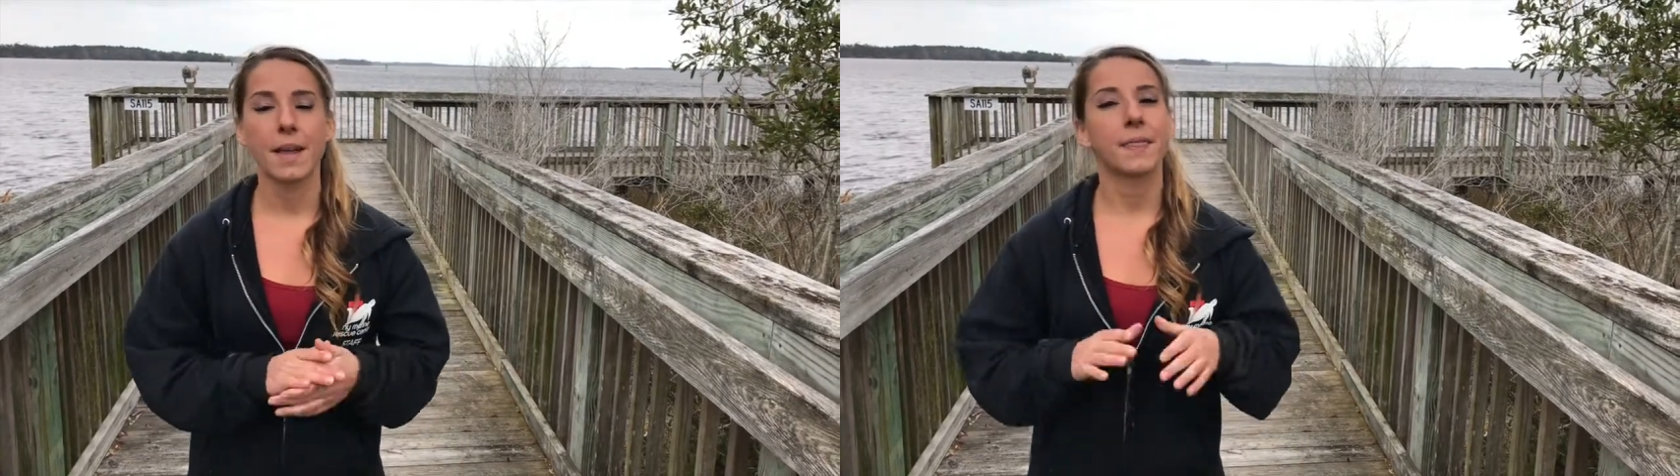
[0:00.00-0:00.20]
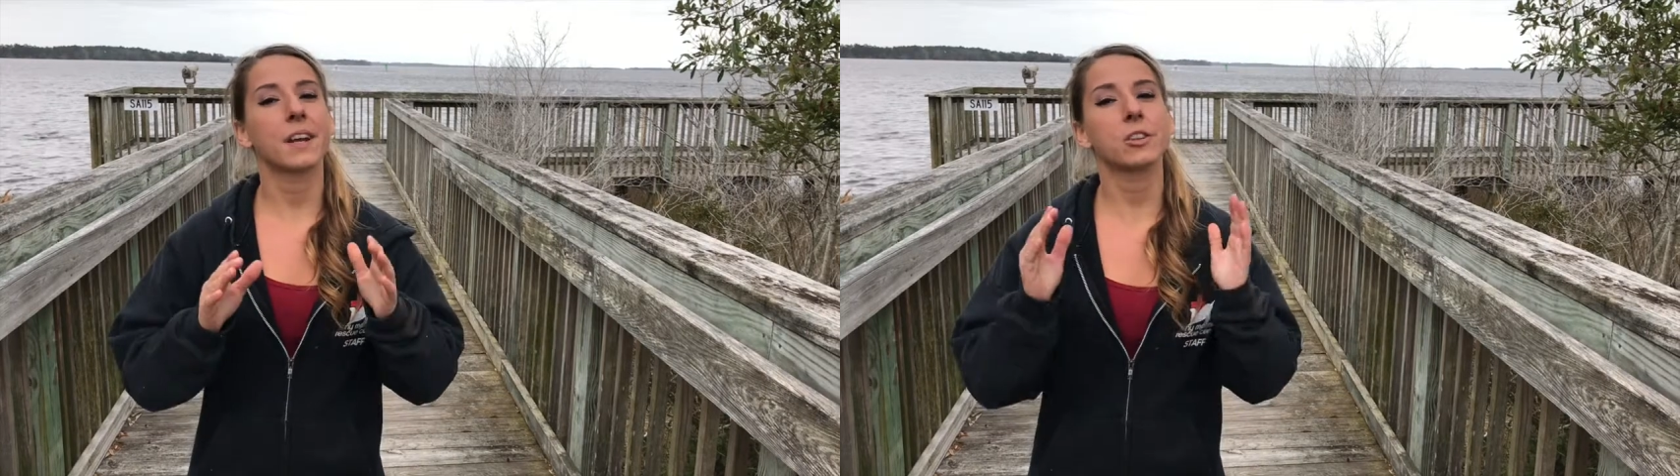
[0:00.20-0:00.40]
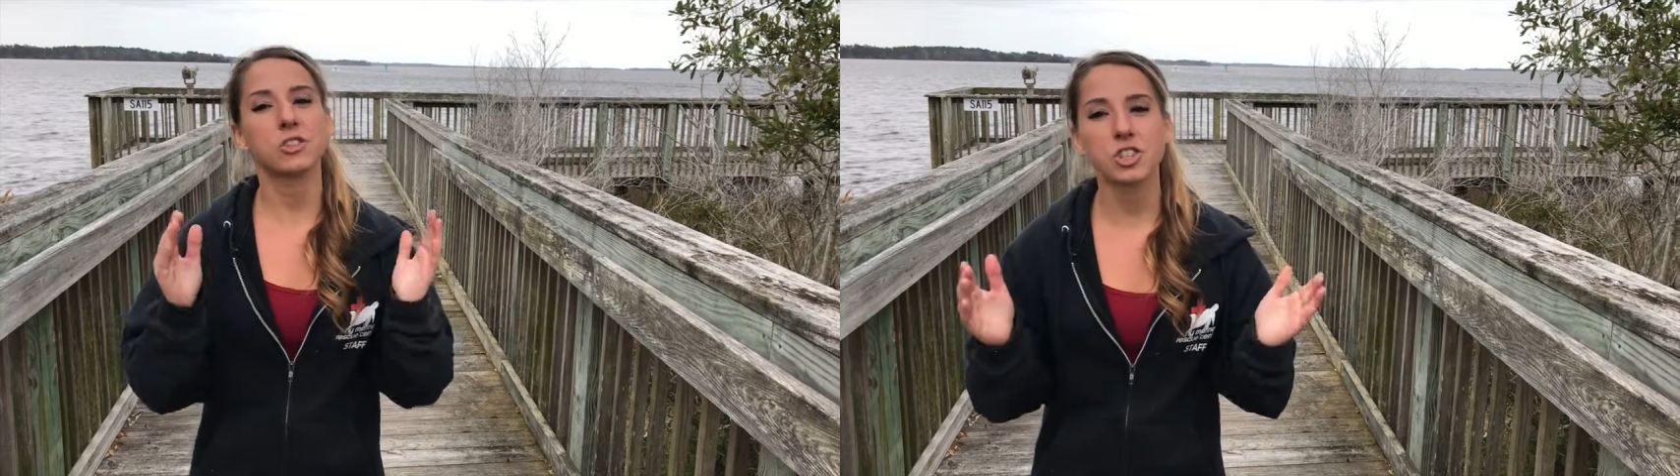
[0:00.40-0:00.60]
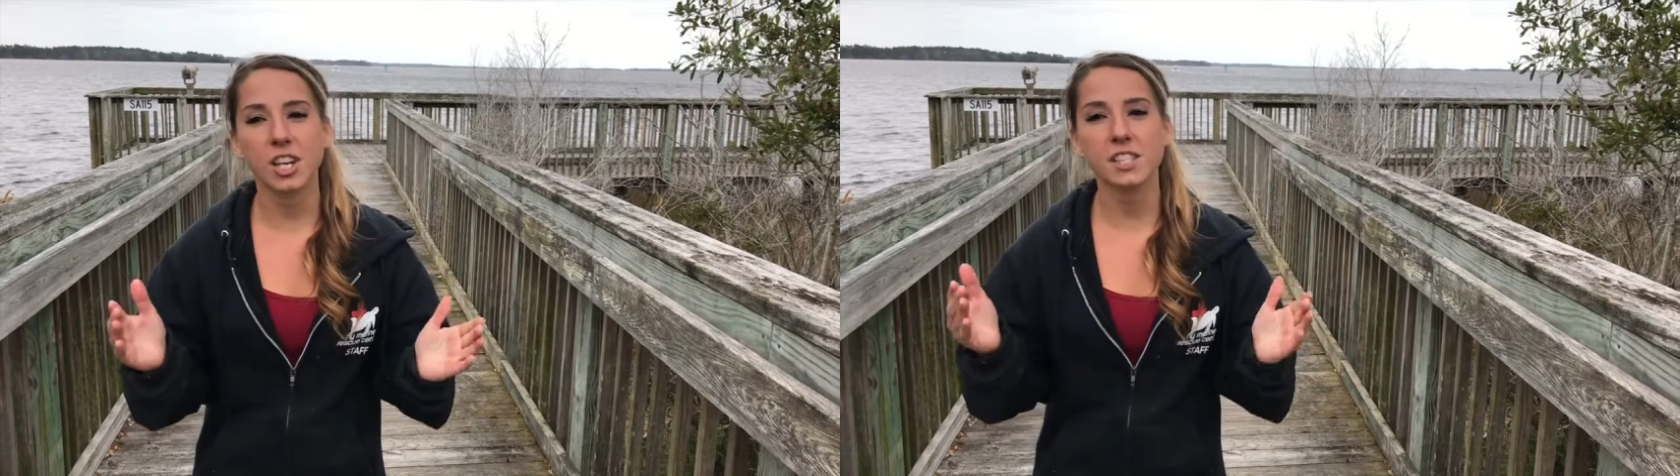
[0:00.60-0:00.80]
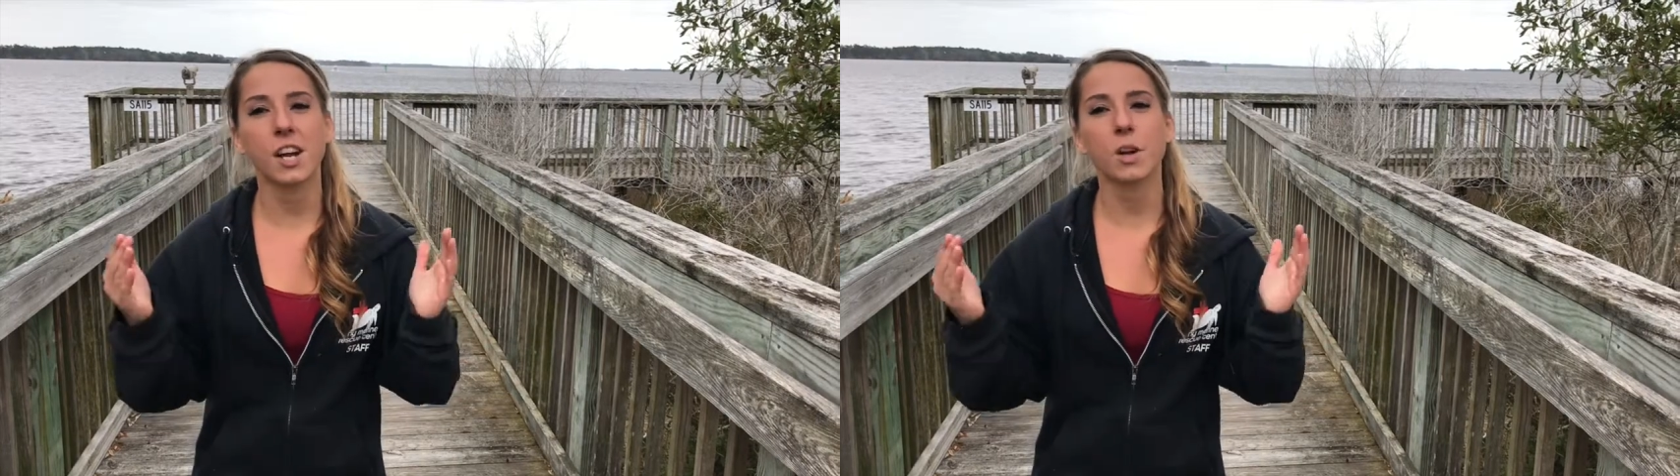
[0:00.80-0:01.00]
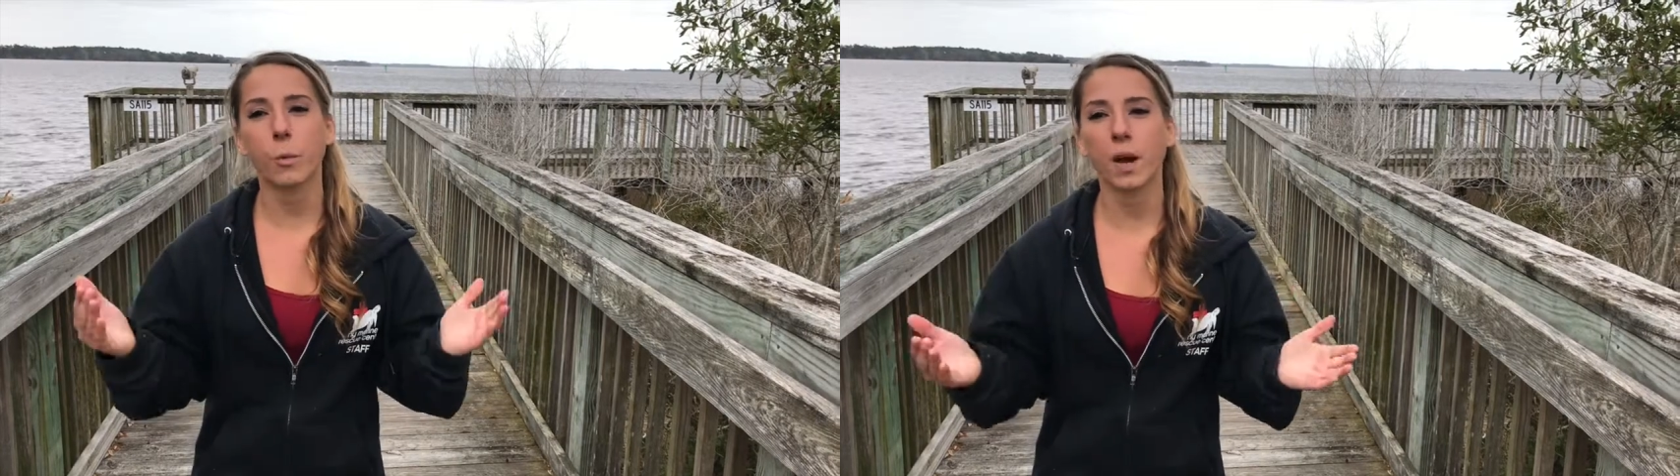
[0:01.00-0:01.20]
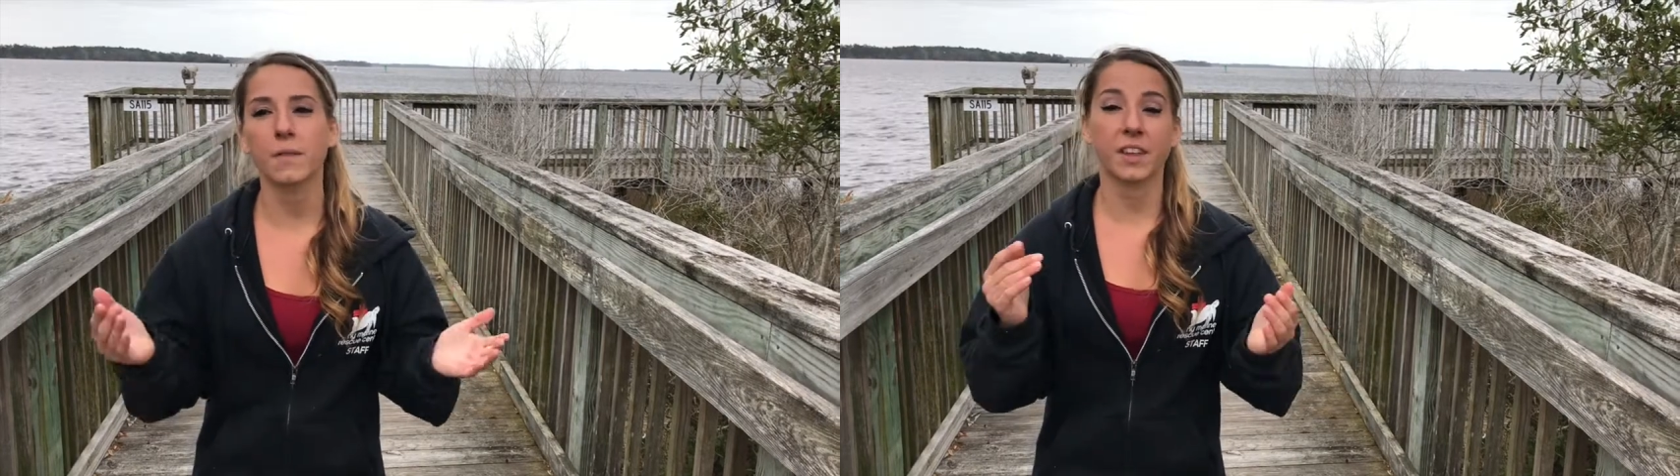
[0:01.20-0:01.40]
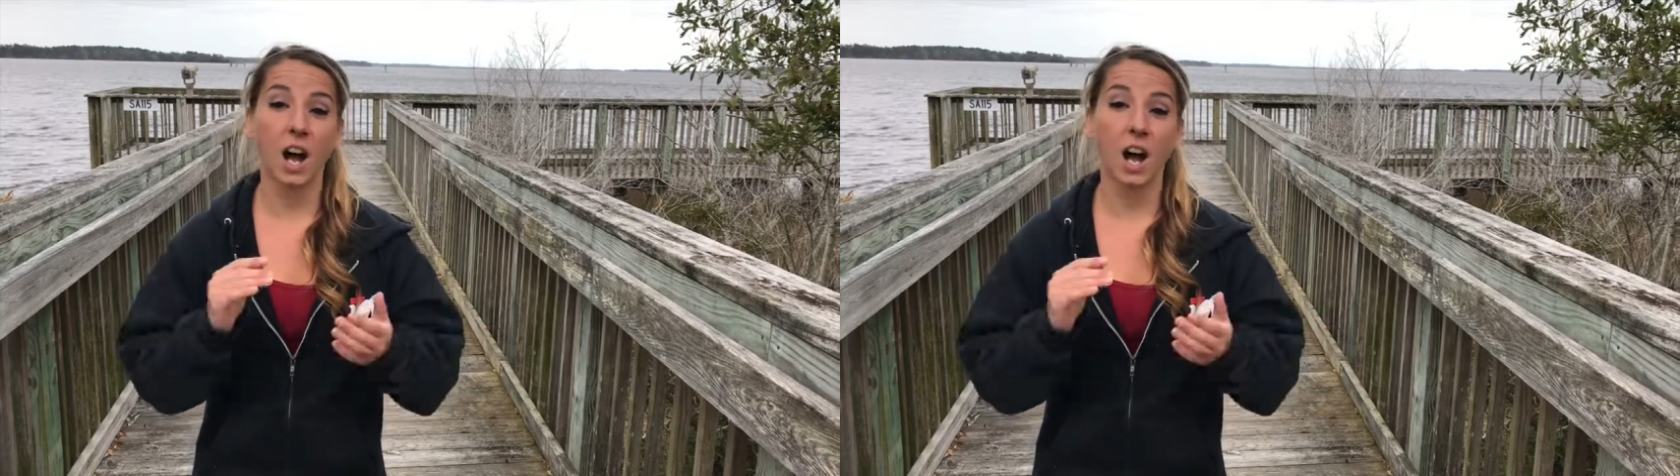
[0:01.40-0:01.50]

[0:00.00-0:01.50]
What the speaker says: They are just unaware of the